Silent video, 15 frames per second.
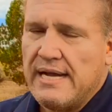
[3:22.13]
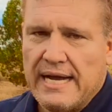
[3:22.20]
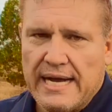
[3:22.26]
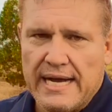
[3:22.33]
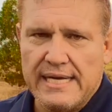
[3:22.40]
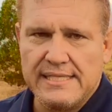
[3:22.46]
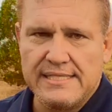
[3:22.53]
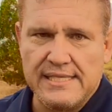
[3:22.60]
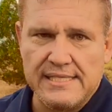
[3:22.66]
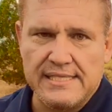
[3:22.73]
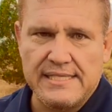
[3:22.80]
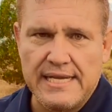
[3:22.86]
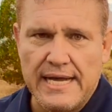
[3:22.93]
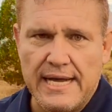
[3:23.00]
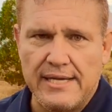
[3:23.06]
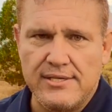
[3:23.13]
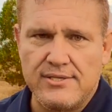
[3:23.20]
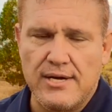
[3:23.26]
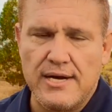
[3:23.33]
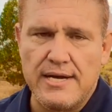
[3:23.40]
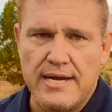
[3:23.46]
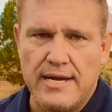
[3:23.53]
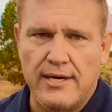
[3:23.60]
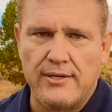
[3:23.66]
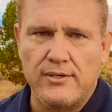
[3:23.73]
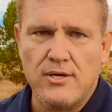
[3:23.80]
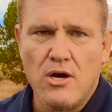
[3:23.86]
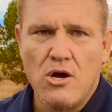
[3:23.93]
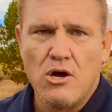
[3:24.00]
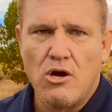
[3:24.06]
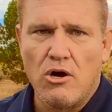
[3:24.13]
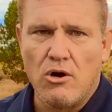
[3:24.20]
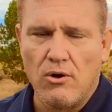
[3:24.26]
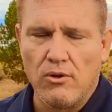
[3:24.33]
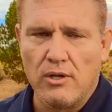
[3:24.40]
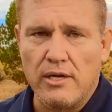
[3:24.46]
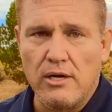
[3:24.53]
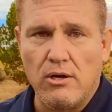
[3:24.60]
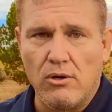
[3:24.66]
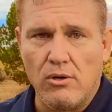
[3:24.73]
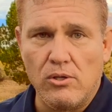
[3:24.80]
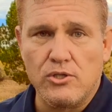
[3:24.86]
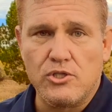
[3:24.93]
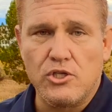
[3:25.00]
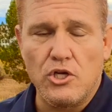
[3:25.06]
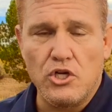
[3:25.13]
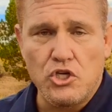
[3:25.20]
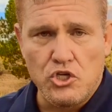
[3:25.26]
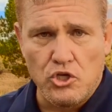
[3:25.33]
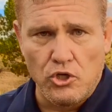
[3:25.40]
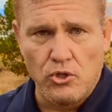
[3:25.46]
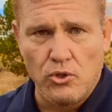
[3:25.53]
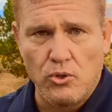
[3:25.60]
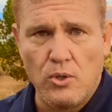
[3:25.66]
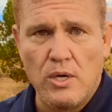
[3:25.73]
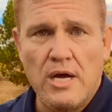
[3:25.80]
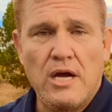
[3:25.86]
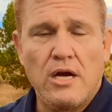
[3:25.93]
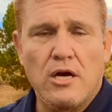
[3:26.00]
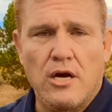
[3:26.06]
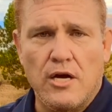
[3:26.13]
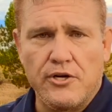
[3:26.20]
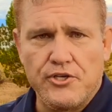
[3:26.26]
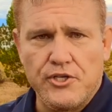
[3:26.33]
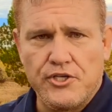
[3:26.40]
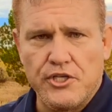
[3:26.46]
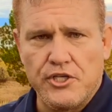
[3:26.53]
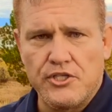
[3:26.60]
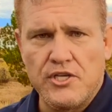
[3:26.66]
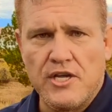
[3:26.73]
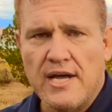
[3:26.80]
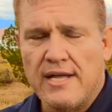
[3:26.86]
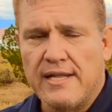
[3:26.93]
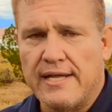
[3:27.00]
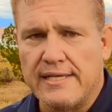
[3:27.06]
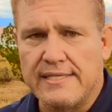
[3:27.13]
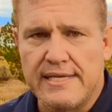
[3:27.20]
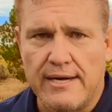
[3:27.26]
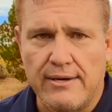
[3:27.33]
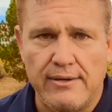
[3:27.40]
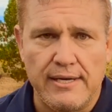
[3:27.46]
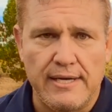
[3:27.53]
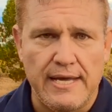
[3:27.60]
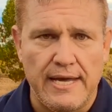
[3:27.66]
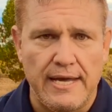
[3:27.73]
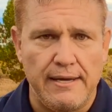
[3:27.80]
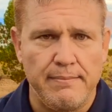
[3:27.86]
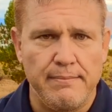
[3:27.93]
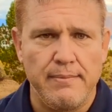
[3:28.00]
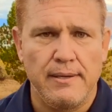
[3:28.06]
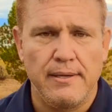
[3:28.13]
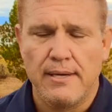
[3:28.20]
as it stands right now, only holds 2 cartridges. That's how it came,